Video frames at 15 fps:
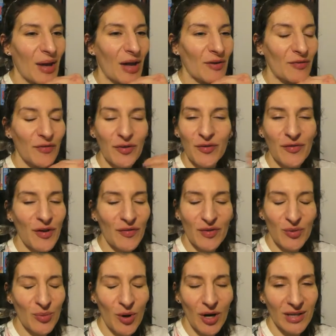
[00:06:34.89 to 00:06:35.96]
if you've
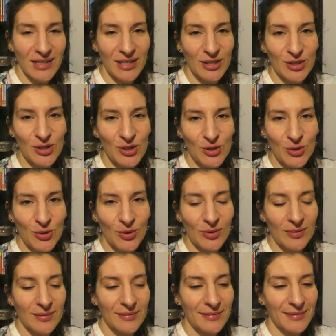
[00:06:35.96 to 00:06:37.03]
ever worked in a
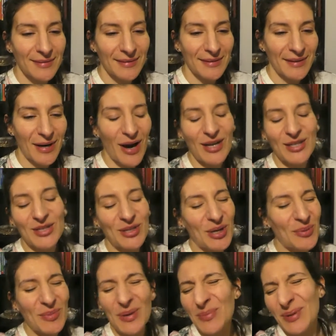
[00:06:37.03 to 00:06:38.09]
school, I don't
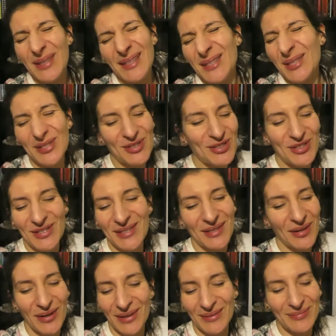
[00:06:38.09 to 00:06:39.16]
know, maybe this is
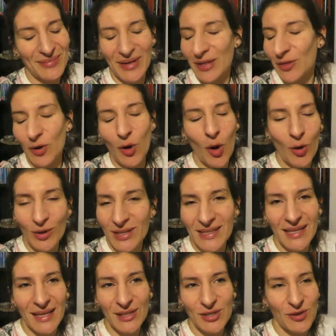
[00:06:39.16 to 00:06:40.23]
just like in the
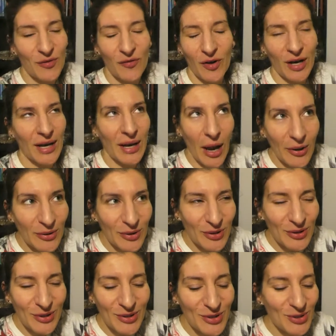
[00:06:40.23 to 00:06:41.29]
context of a
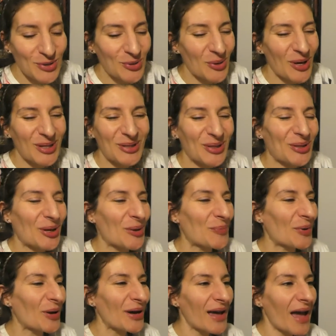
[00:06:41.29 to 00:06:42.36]
London school, I don't know,
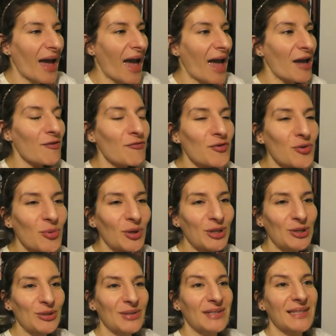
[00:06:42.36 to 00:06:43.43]
but
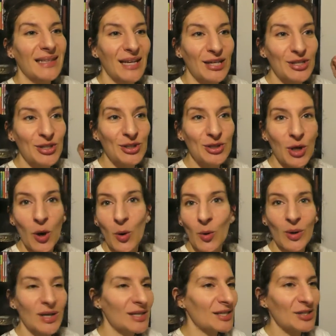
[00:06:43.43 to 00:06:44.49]
everyone used to get
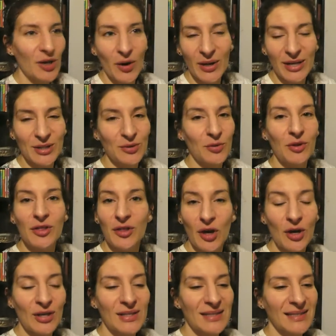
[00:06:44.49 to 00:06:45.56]
so excited on
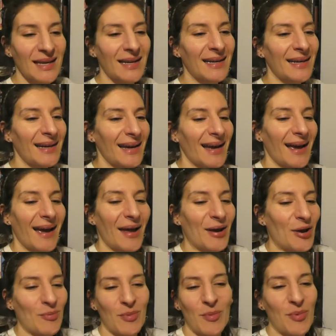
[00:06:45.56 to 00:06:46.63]
Thursday.
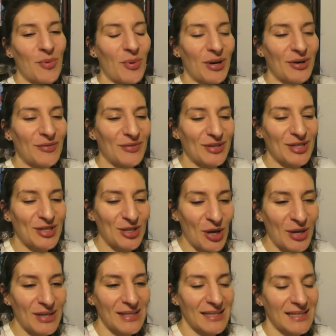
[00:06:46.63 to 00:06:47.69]
And I remember one of the
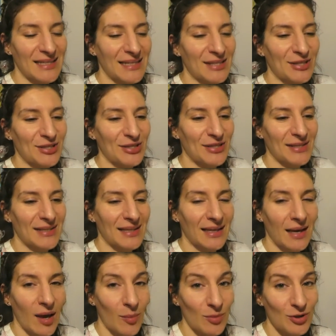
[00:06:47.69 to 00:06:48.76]
science teachers, the
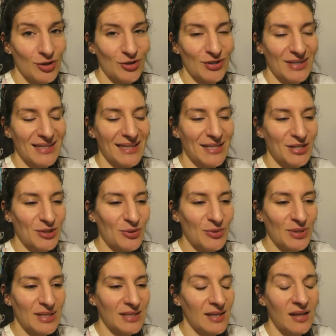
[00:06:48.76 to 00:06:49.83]
chemistry teacher,
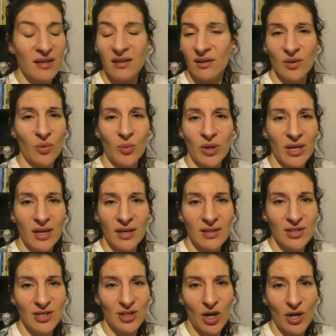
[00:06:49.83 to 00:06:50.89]
always said, the
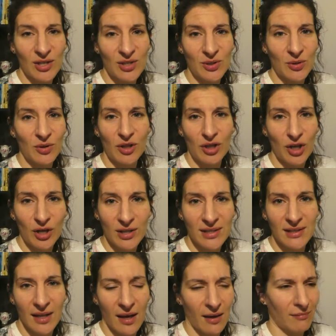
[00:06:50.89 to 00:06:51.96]
weekend starts on
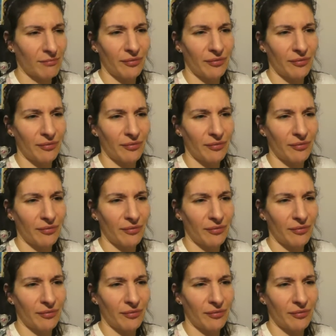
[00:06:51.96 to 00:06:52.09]
Thursday.